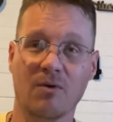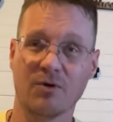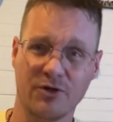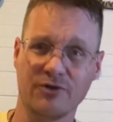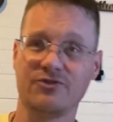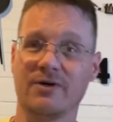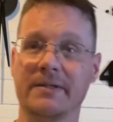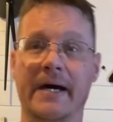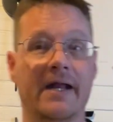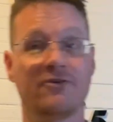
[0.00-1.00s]
well, they're drug
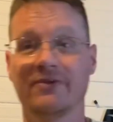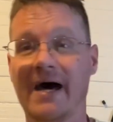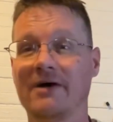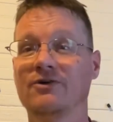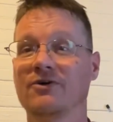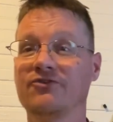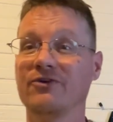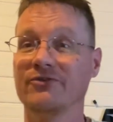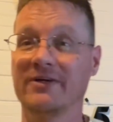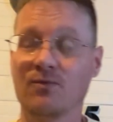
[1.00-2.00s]
addicts. Now you're
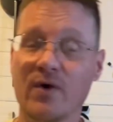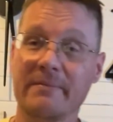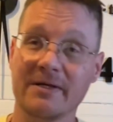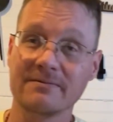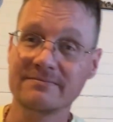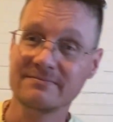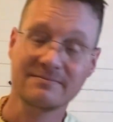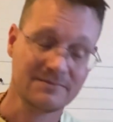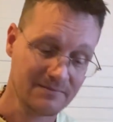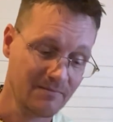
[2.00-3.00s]
insulting women.
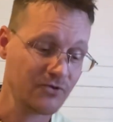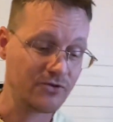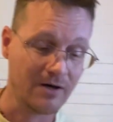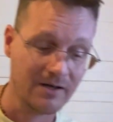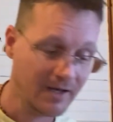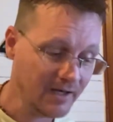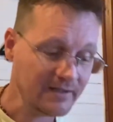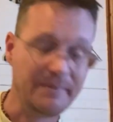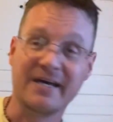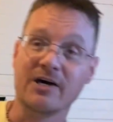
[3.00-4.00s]
So
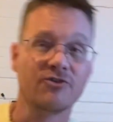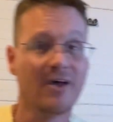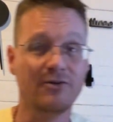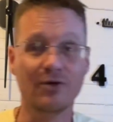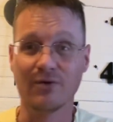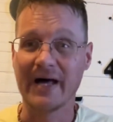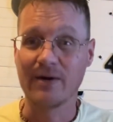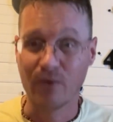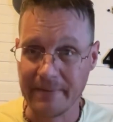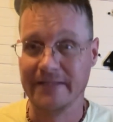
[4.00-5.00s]
let me guess, you don't like
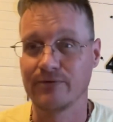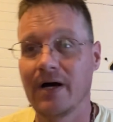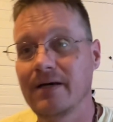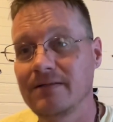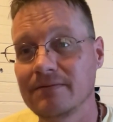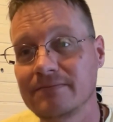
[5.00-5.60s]
women, right?